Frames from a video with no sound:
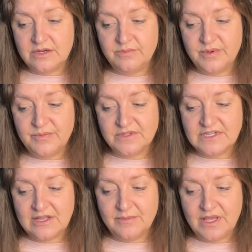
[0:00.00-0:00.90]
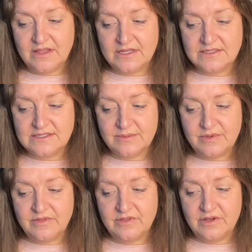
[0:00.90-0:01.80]
People tell me that some
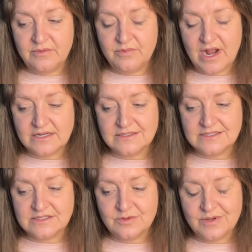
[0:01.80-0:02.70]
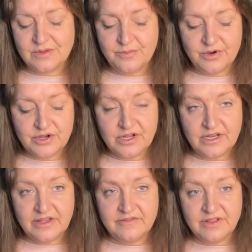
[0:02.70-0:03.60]
of the practices throughout the book and
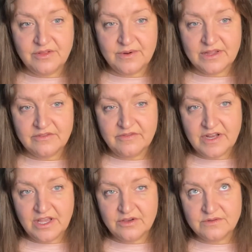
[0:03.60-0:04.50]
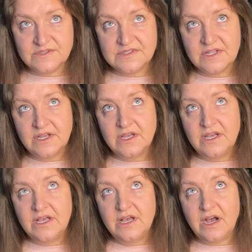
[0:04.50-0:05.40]
even throughout the videos
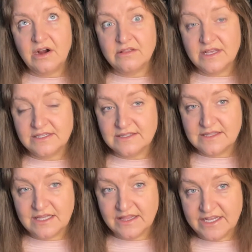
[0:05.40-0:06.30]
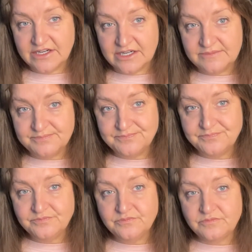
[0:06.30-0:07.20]
are things that they lean on,
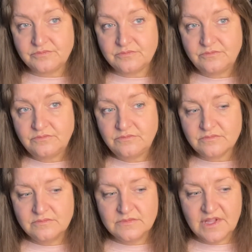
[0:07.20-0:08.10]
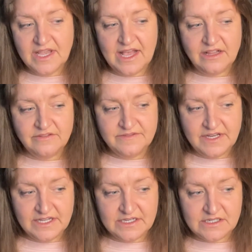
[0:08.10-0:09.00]
like elephant
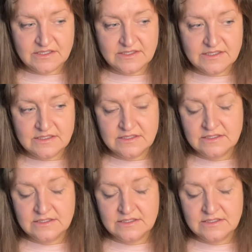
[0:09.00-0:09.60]
ears